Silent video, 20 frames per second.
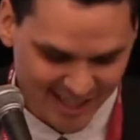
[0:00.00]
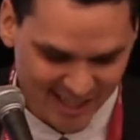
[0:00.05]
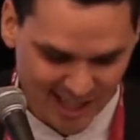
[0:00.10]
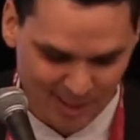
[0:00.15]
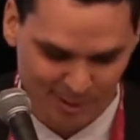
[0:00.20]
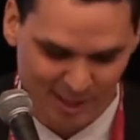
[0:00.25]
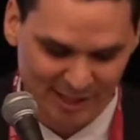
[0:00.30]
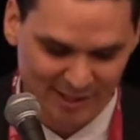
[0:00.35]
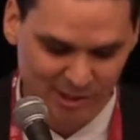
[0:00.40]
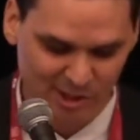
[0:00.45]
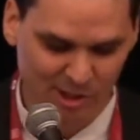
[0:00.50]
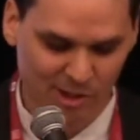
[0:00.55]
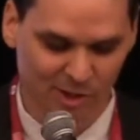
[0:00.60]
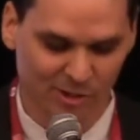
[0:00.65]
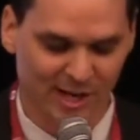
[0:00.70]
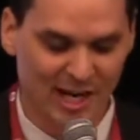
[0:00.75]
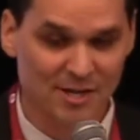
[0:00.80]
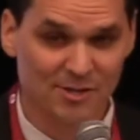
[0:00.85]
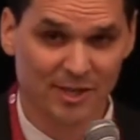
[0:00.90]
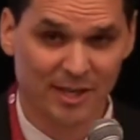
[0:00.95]
I would like to
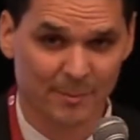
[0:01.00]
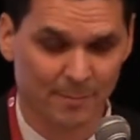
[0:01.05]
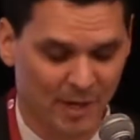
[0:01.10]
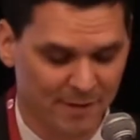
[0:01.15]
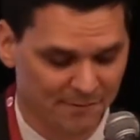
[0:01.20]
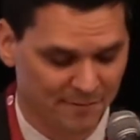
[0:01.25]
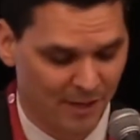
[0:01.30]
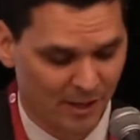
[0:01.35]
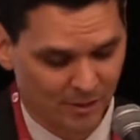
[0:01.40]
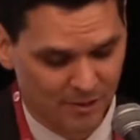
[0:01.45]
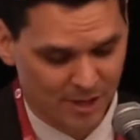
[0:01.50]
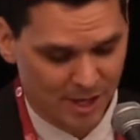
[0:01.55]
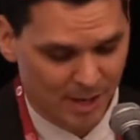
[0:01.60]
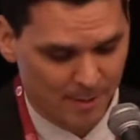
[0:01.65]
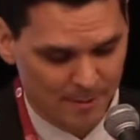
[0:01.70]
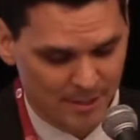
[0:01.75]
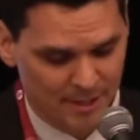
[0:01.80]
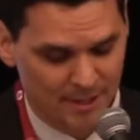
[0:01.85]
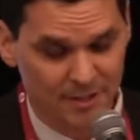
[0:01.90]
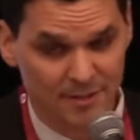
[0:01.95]
congratulate my fellow
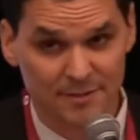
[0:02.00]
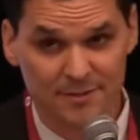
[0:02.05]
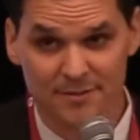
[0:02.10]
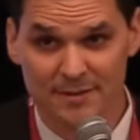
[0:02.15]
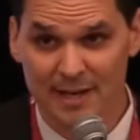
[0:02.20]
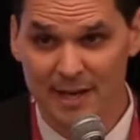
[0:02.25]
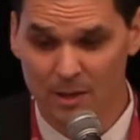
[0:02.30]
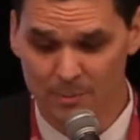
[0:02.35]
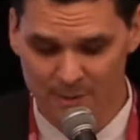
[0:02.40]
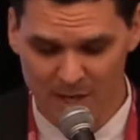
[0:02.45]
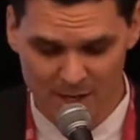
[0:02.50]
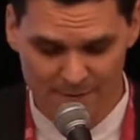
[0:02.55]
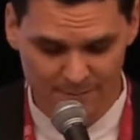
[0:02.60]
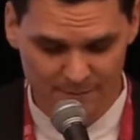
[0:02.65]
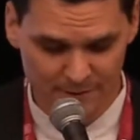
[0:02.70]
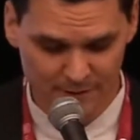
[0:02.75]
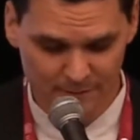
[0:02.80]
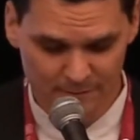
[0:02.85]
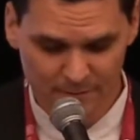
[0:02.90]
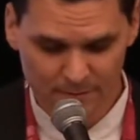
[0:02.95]
nominees, Al
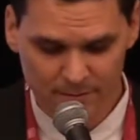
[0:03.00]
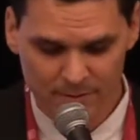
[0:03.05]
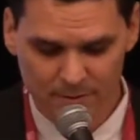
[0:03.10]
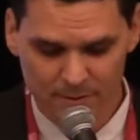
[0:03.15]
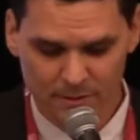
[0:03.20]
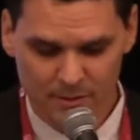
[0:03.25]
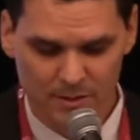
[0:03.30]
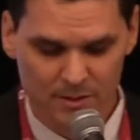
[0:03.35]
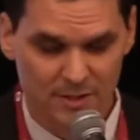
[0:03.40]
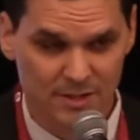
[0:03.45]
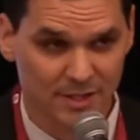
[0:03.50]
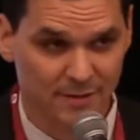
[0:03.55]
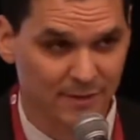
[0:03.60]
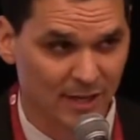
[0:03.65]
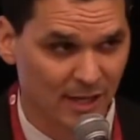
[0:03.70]
Moffitt, Steve